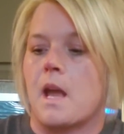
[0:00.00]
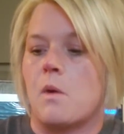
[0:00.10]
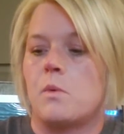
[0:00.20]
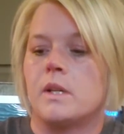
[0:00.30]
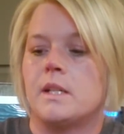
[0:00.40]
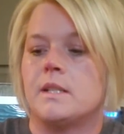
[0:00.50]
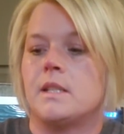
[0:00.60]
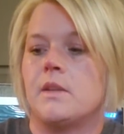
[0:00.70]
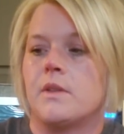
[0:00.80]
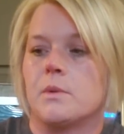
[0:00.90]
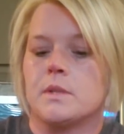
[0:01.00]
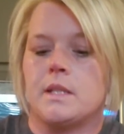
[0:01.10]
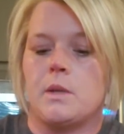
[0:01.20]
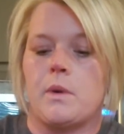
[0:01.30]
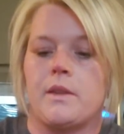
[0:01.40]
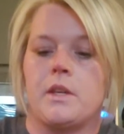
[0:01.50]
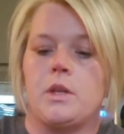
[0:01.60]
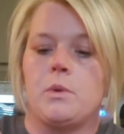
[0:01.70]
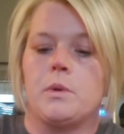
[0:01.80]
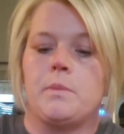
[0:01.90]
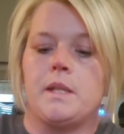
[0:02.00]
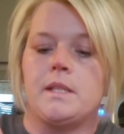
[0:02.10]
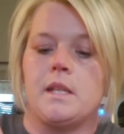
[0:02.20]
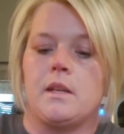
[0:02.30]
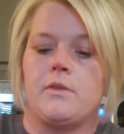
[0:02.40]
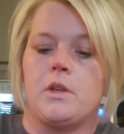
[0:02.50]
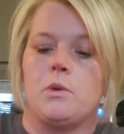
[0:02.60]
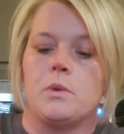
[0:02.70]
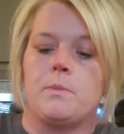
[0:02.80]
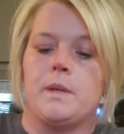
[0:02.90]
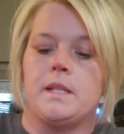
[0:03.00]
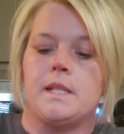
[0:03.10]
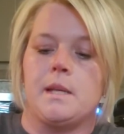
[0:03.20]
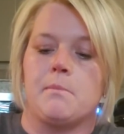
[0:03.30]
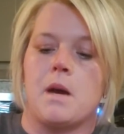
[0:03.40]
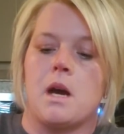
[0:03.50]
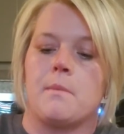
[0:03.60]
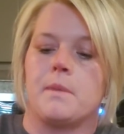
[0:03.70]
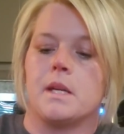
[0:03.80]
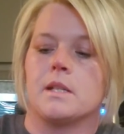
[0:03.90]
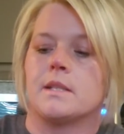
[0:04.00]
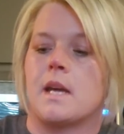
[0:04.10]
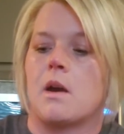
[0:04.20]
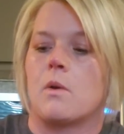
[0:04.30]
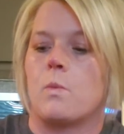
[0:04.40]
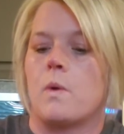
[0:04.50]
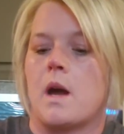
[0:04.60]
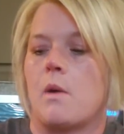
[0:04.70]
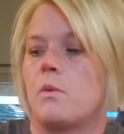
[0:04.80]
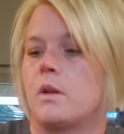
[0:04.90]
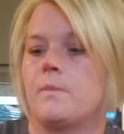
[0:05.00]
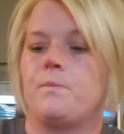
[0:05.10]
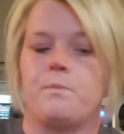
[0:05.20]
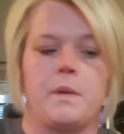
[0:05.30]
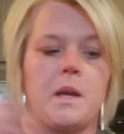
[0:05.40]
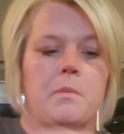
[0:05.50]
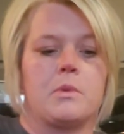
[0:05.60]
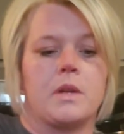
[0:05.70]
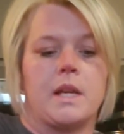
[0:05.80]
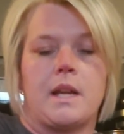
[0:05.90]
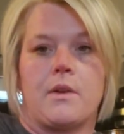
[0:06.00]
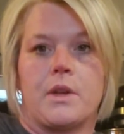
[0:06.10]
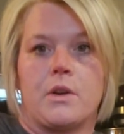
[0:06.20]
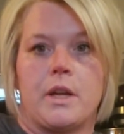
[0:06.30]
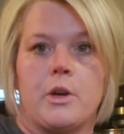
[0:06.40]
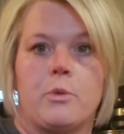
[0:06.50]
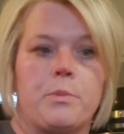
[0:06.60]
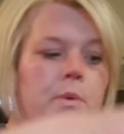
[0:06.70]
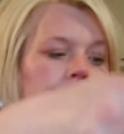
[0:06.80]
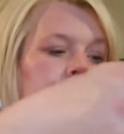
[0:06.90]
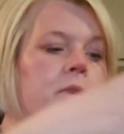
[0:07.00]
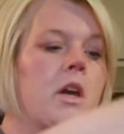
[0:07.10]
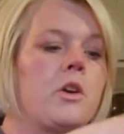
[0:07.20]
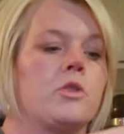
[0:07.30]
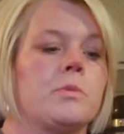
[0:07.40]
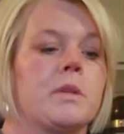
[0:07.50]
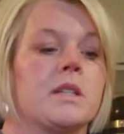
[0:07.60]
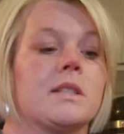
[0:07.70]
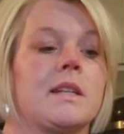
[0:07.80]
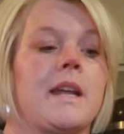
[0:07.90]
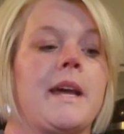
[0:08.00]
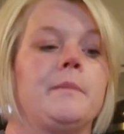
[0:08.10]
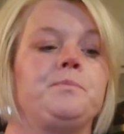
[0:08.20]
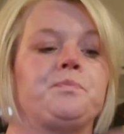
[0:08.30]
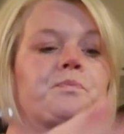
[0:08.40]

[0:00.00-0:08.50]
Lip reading: I wanted to see if there was any way that you would be, if you would be team mom, because I want to be able to get out there and help coach, because today